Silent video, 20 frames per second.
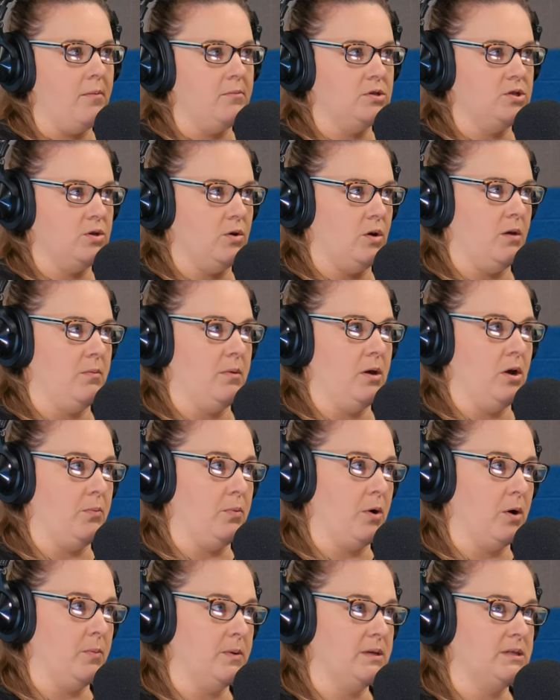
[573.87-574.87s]
So it could be your
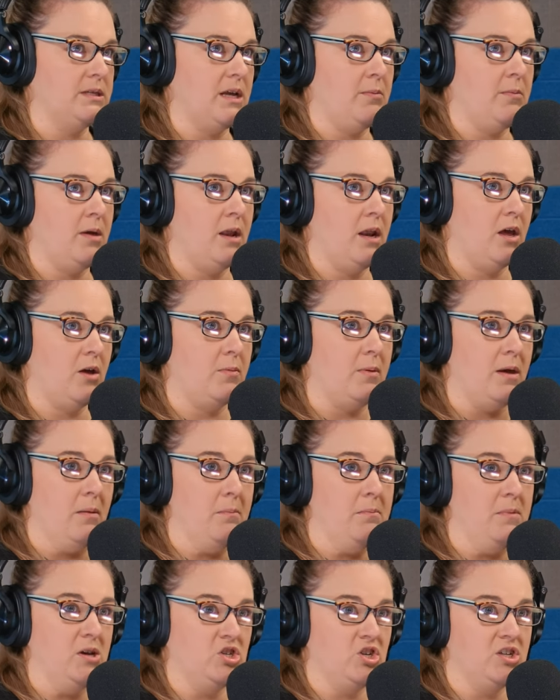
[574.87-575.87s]
purpose statement. It could be a
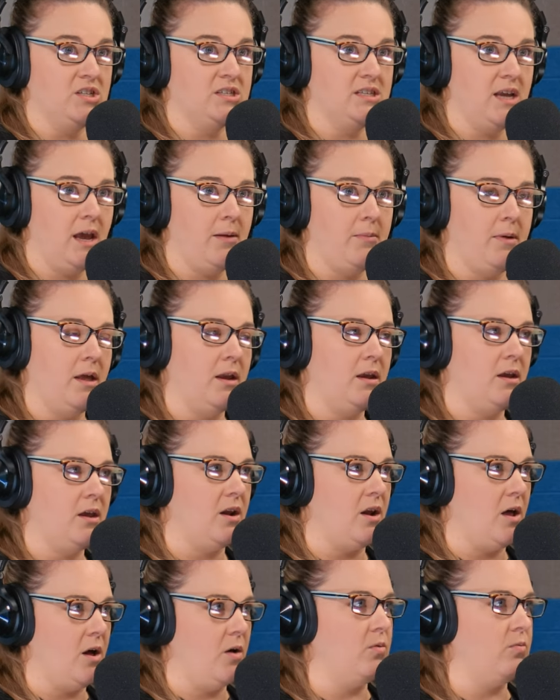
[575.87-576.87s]
mission statement, you
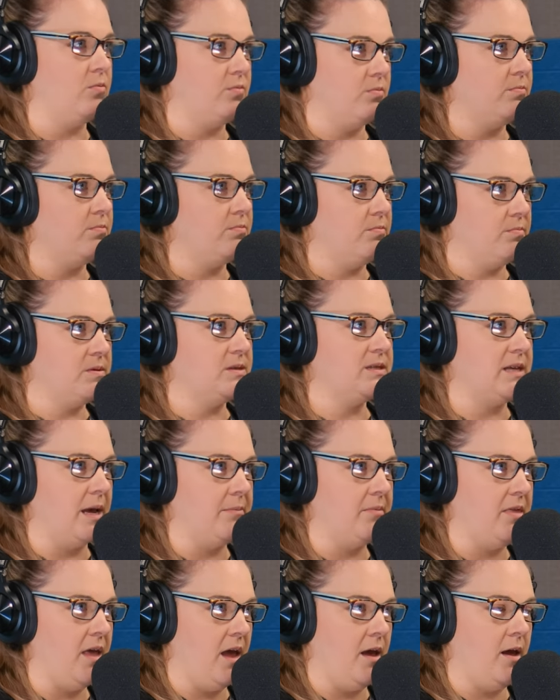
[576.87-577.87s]
know, same
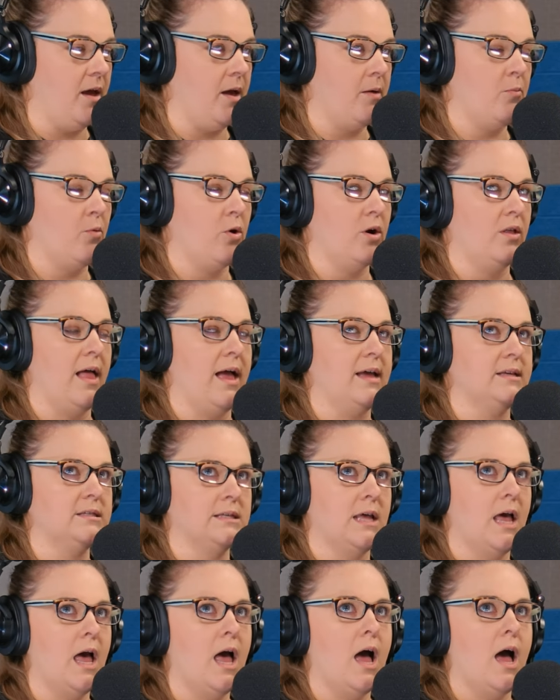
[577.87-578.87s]
thing, more or less.
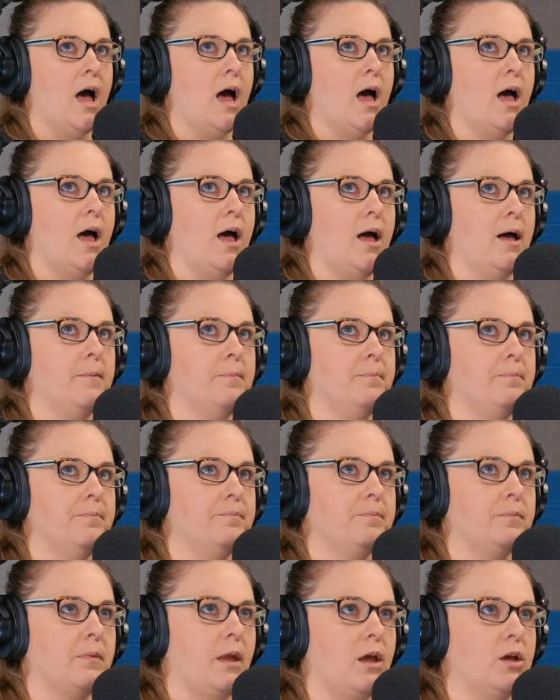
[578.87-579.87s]

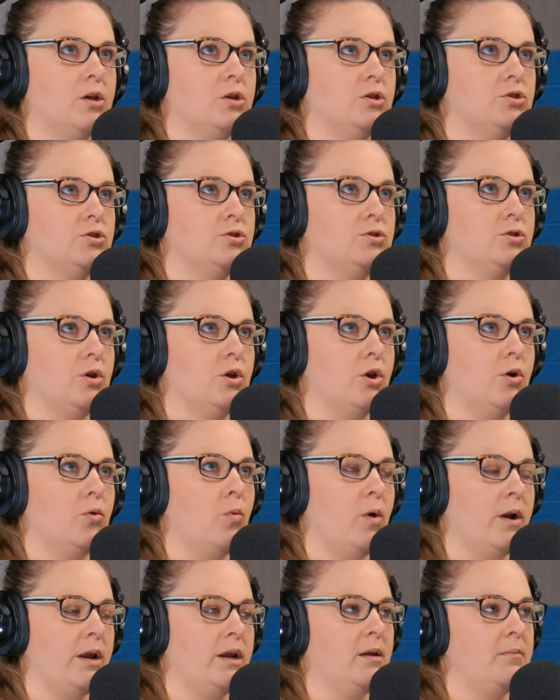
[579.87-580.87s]
So you're
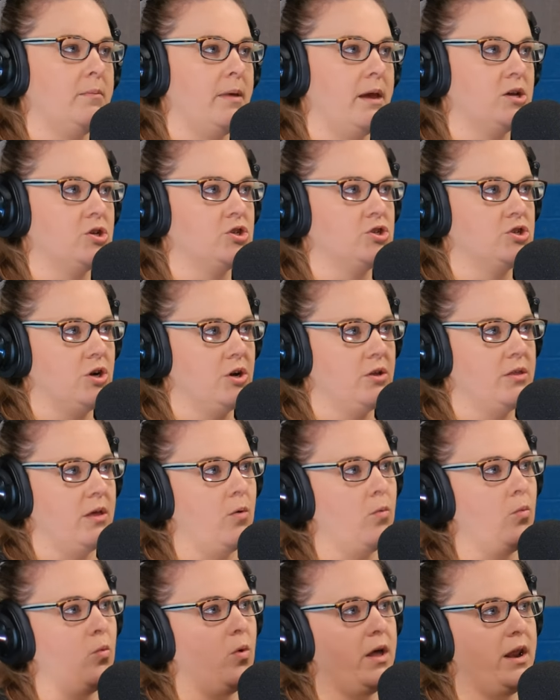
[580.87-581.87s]
wanting to make sure
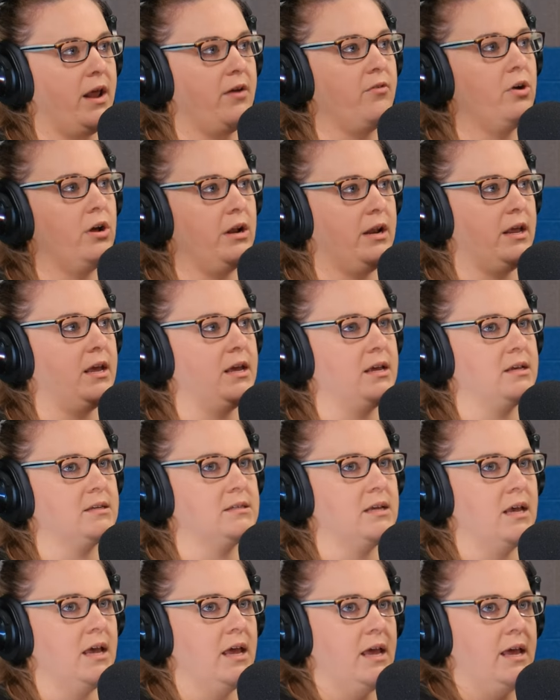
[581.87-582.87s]
that whatever it is,
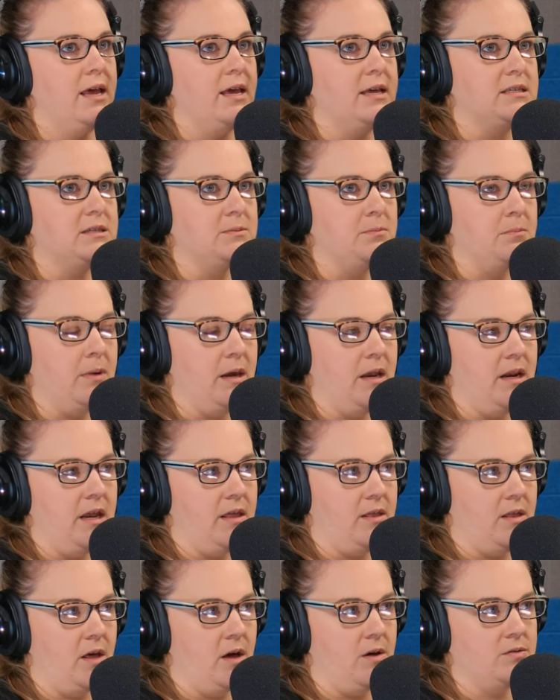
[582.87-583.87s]
It's
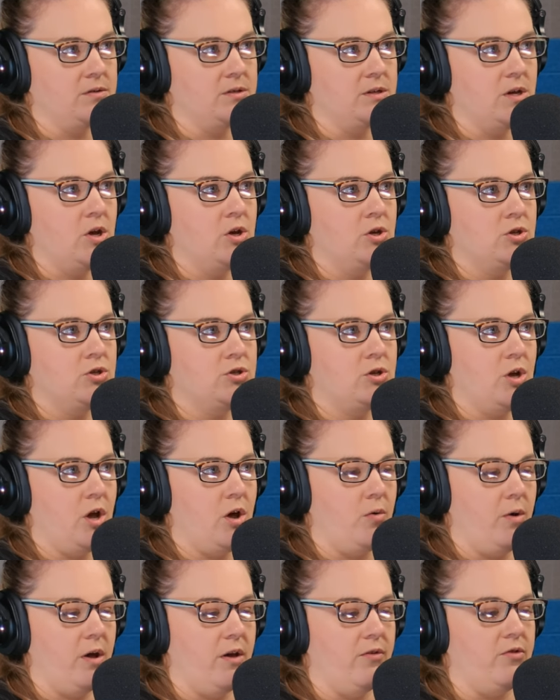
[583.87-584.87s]
meeting those.
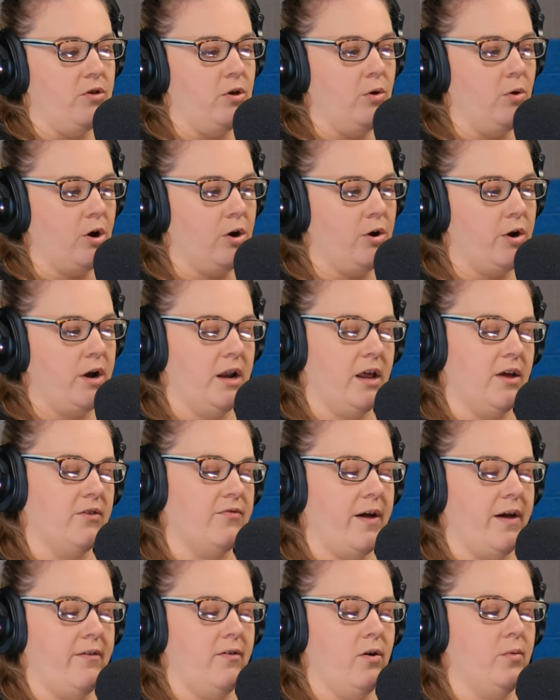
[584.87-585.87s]
So if you are creating a
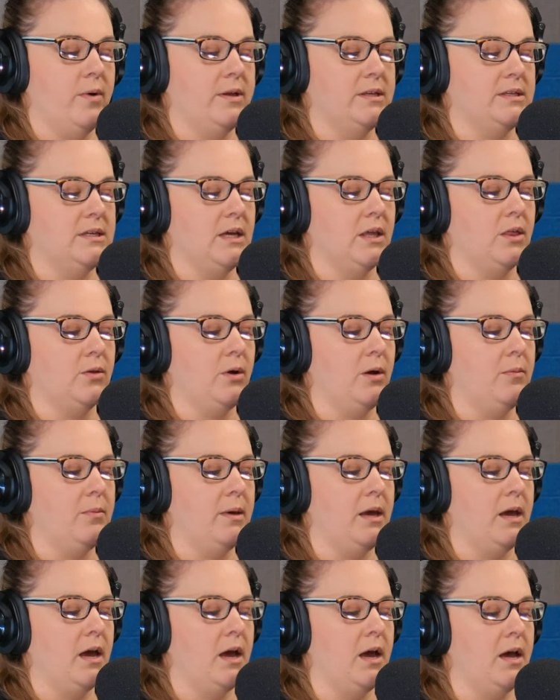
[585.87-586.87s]
501c3
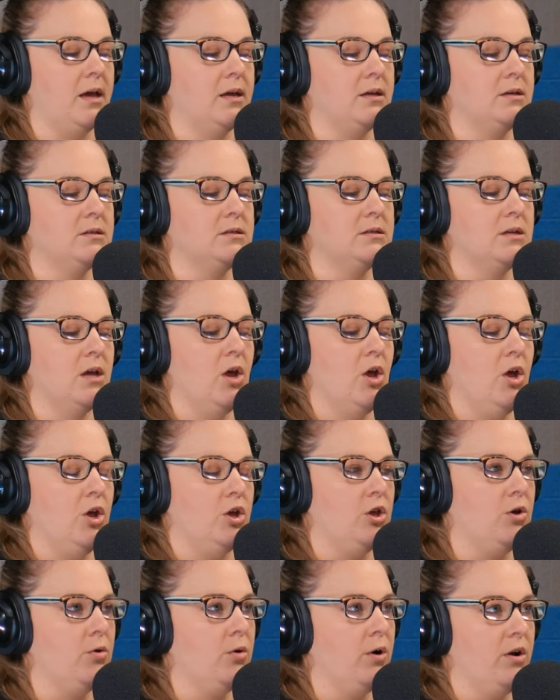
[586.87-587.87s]
because
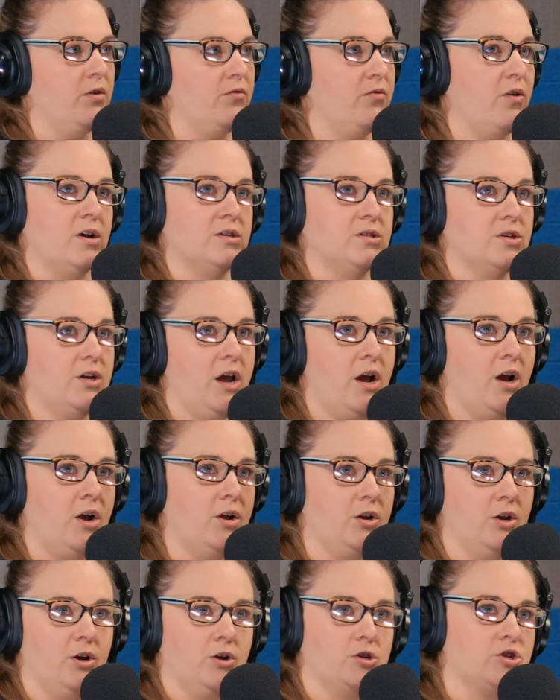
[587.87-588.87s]
you are in foster care
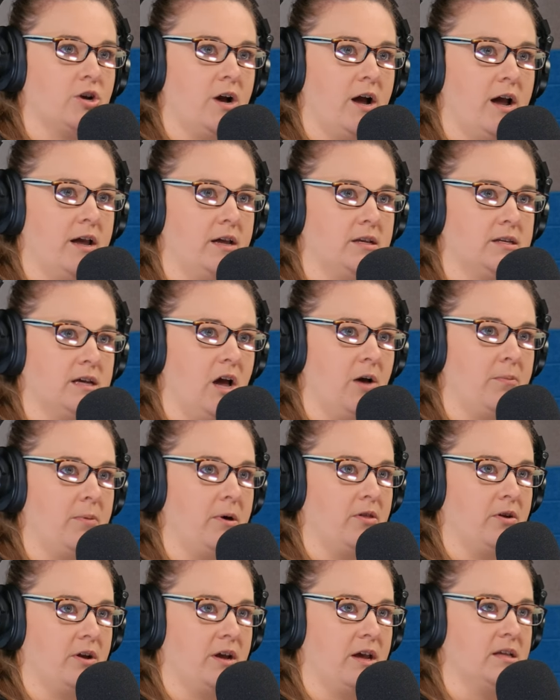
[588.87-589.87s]
and you're trying to help
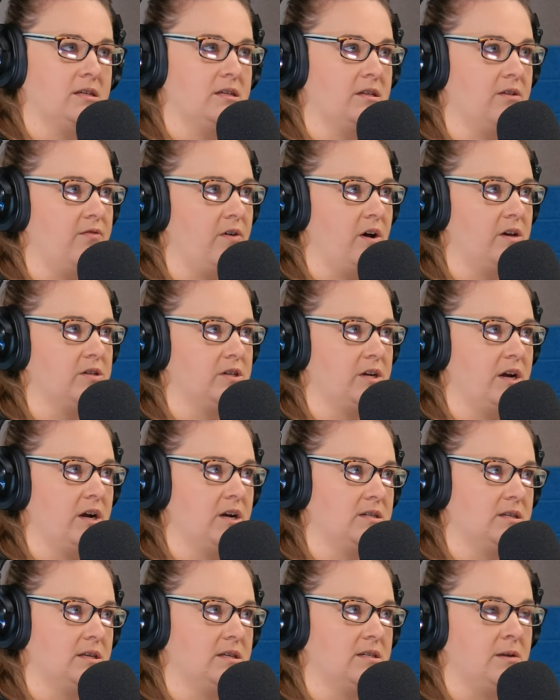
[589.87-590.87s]
other kids in the foster
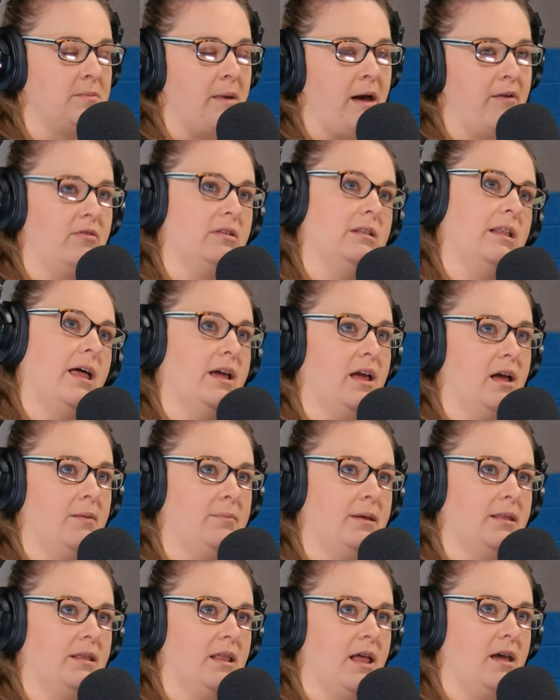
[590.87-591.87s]
care system have a leg up
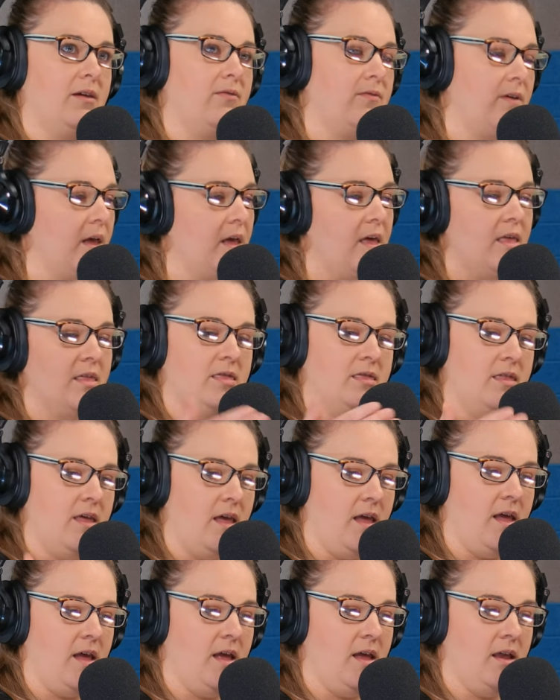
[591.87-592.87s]
in life,
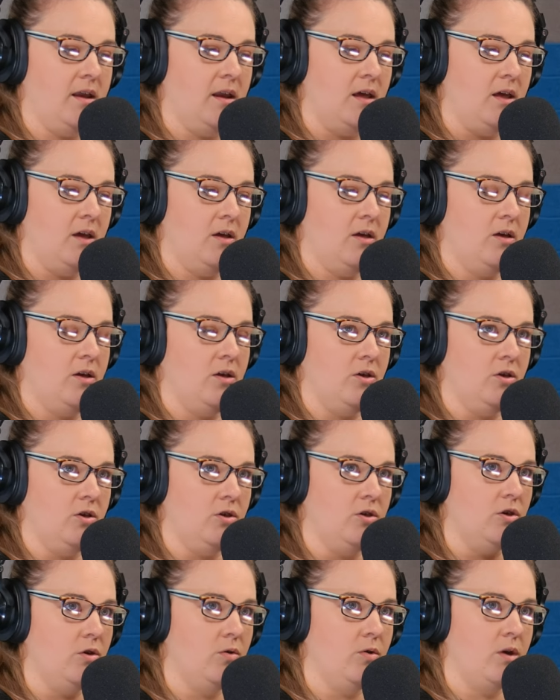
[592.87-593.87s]
then
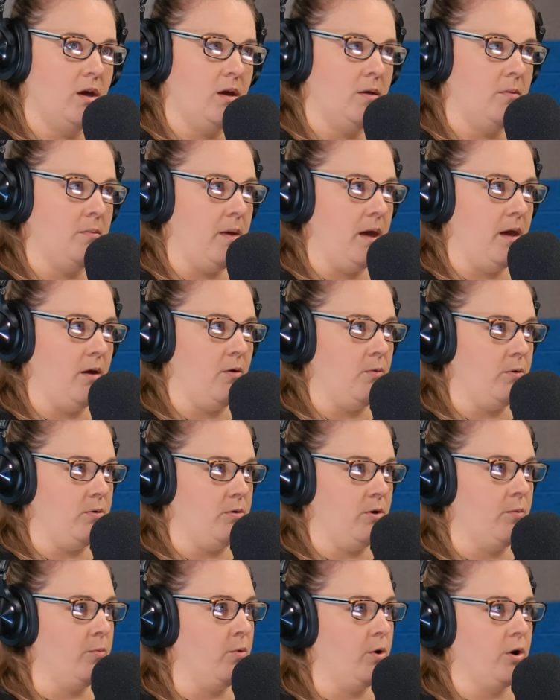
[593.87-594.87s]
you can make with
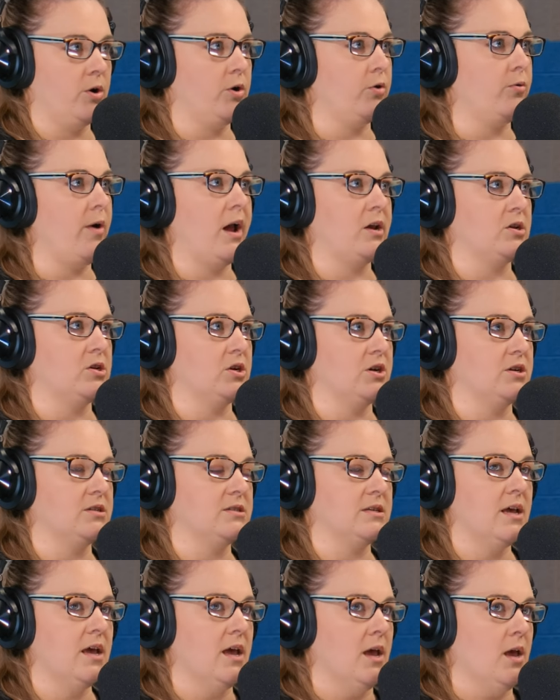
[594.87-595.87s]
your board of directors